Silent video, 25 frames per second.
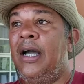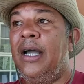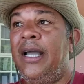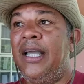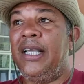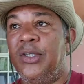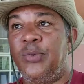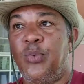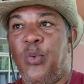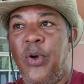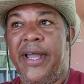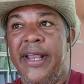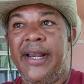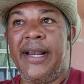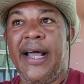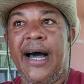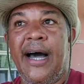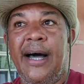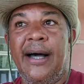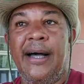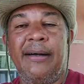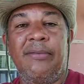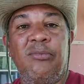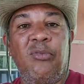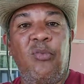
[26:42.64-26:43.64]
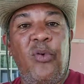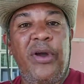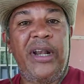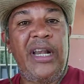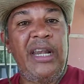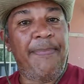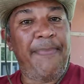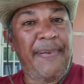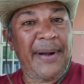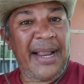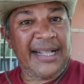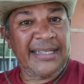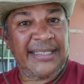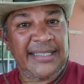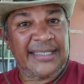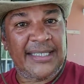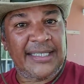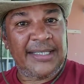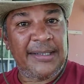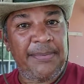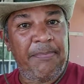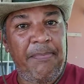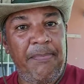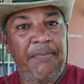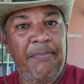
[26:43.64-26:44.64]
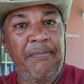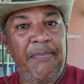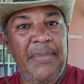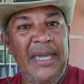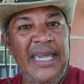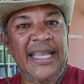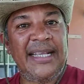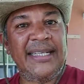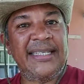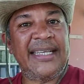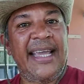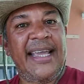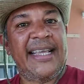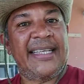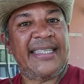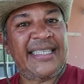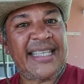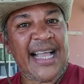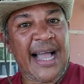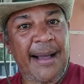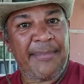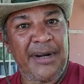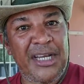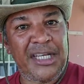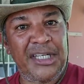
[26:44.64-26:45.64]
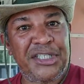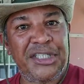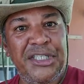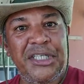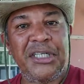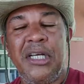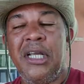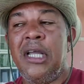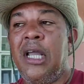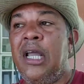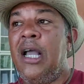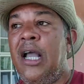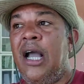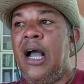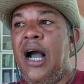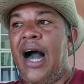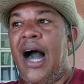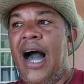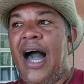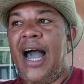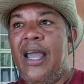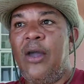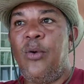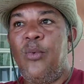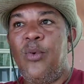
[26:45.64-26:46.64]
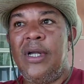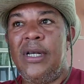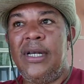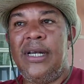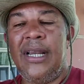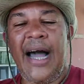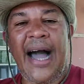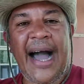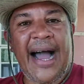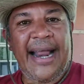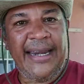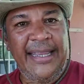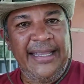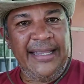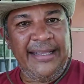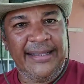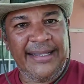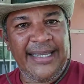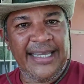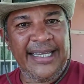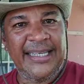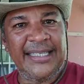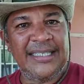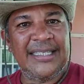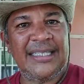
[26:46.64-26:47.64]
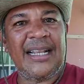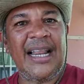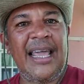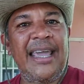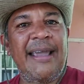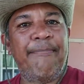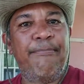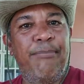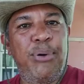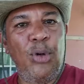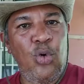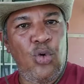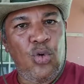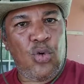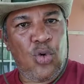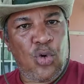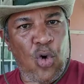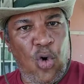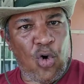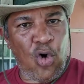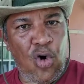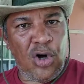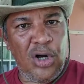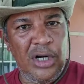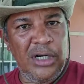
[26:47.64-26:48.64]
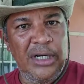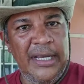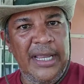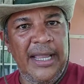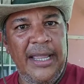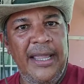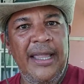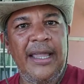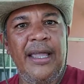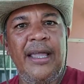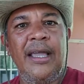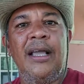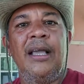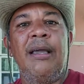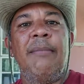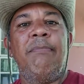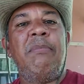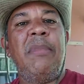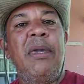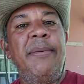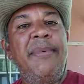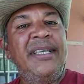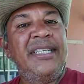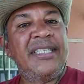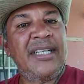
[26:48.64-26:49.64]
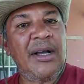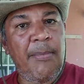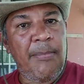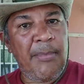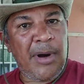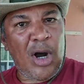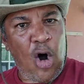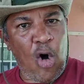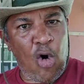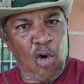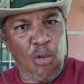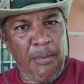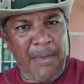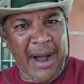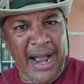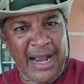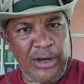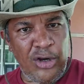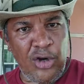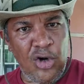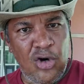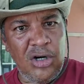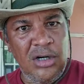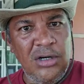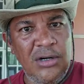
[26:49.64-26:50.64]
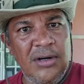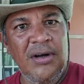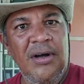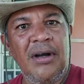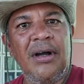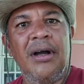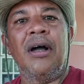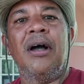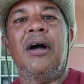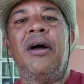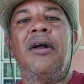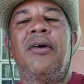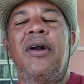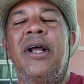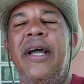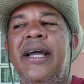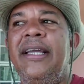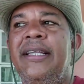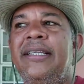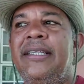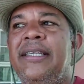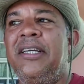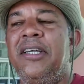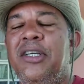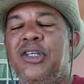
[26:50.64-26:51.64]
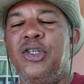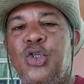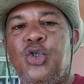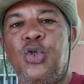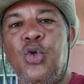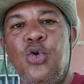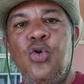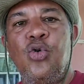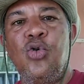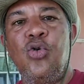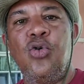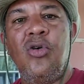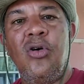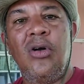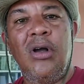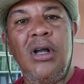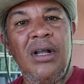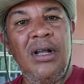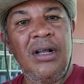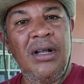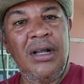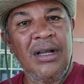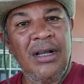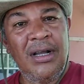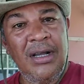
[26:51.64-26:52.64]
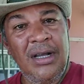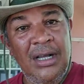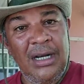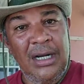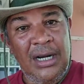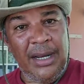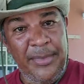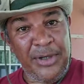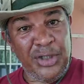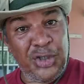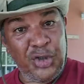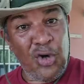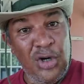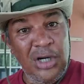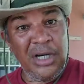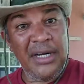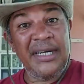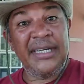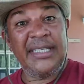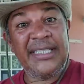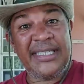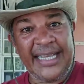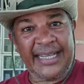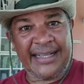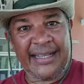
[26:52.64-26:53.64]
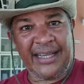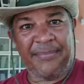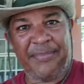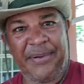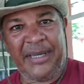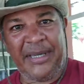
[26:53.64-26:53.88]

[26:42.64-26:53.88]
is when uh, when the plants begin to establish, I will add in things like blue corn, maybe some cow manure, right? So let me show you the setup